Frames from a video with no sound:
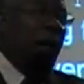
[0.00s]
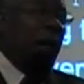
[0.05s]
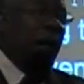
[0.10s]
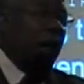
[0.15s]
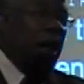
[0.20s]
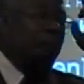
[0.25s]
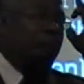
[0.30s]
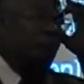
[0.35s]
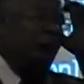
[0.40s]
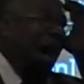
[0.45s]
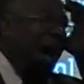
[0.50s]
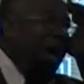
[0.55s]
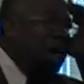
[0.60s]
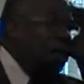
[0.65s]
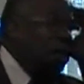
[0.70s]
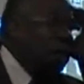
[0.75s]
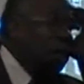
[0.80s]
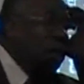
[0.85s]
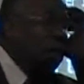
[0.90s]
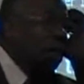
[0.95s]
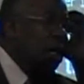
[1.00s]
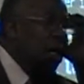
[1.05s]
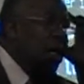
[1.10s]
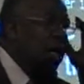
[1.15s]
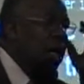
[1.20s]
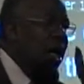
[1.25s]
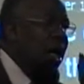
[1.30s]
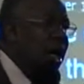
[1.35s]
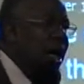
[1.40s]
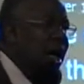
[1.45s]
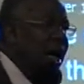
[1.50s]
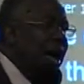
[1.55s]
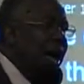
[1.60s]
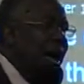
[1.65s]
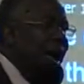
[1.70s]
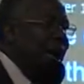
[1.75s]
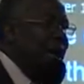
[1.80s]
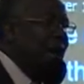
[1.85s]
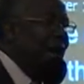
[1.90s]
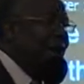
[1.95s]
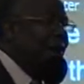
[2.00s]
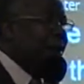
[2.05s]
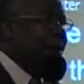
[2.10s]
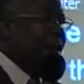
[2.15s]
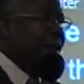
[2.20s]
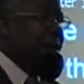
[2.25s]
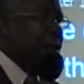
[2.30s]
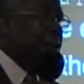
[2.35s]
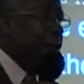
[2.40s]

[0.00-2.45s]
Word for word: of great price, right, and giving it to